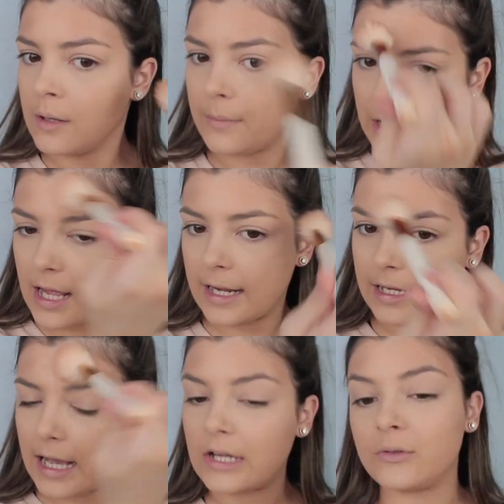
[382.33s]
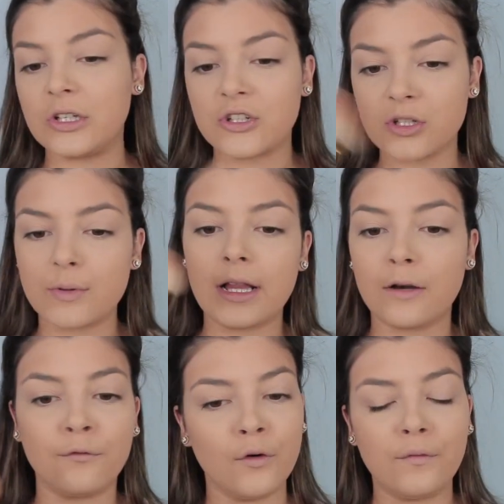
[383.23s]
But like, I'd literally just wear like
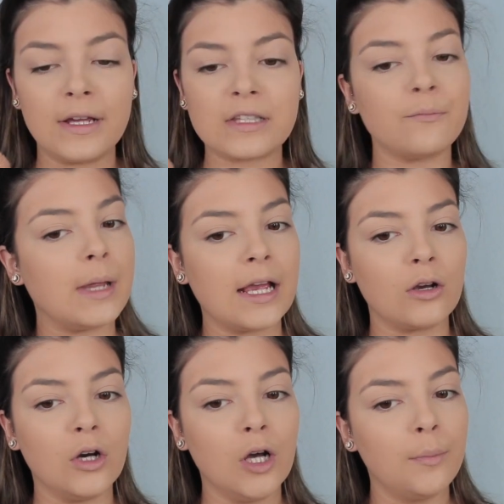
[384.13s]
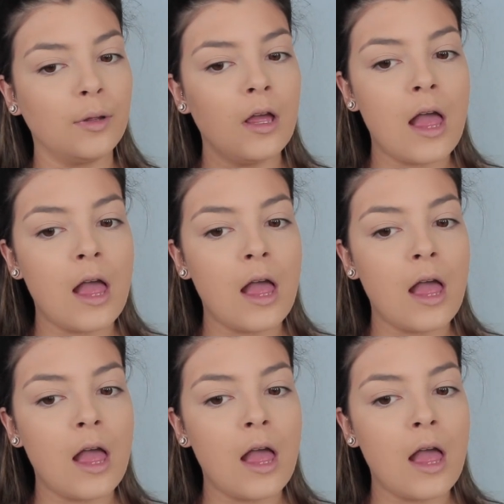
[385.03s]
a full face of makeup,